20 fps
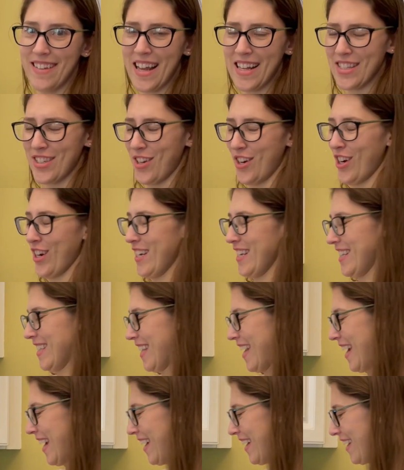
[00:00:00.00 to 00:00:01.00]
started to
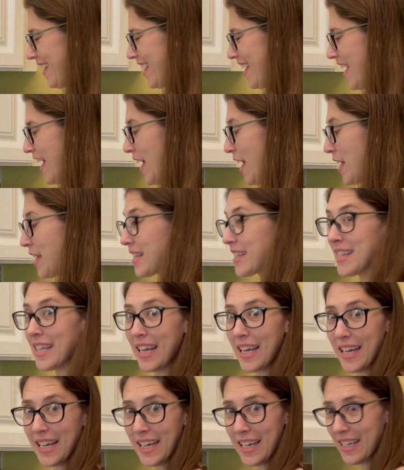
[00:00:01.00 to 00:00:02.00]
say.
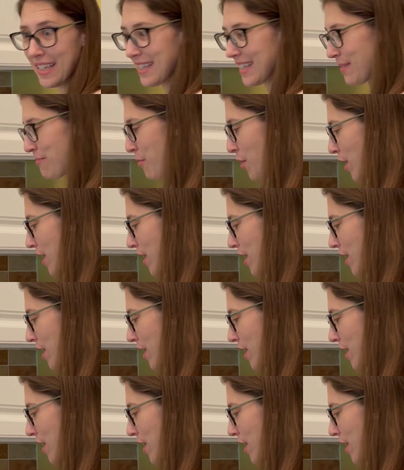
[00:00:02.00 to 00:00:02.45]
See, it's more